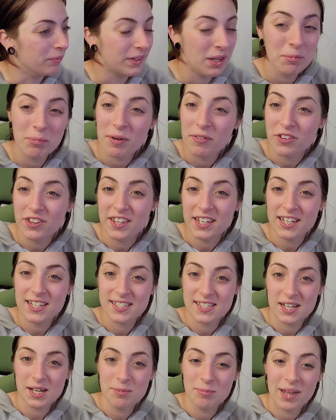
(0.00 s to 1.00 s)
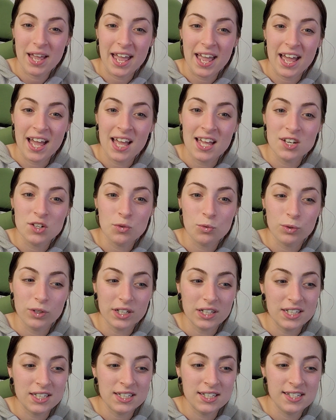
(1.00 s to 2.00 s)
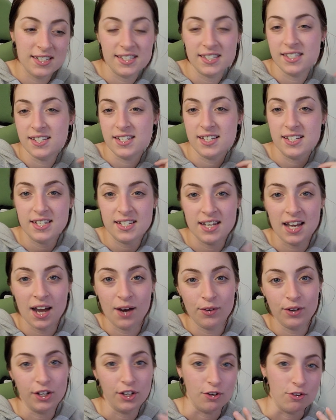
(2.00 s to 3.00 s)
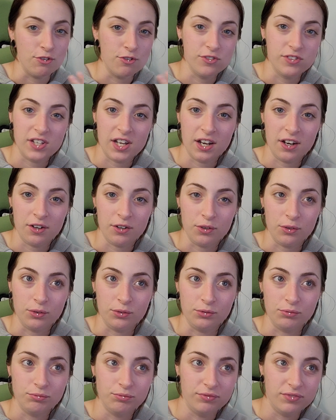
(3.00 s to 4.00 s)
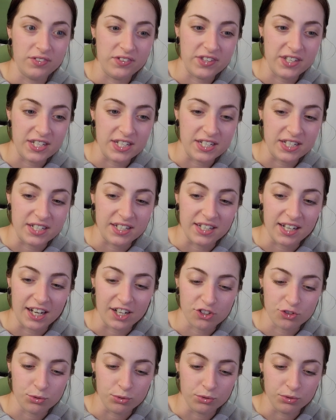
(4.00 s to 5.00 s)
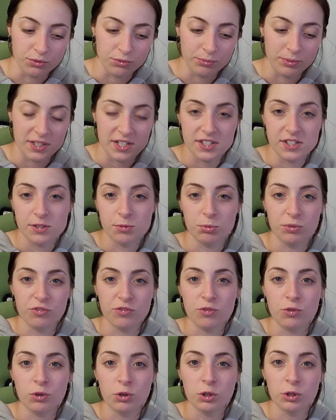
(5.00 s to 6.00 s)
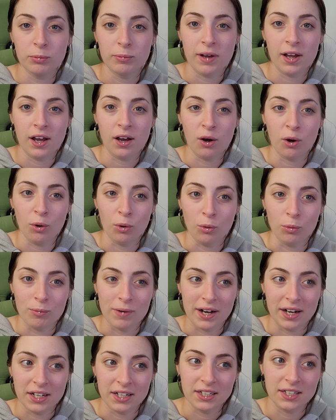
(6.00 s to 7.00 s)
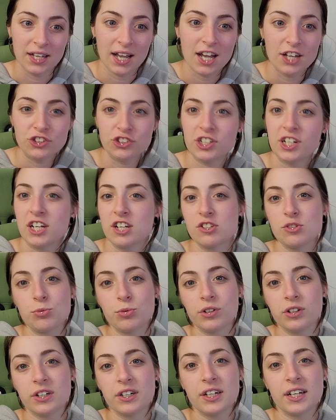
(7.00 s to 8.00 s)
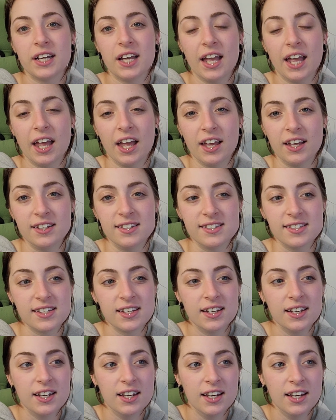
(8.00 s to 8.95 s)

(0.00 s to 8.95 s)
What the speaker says: yep, everything's up and we're gonna see how it goes, how the actual pieces perform, how my hashtags work, and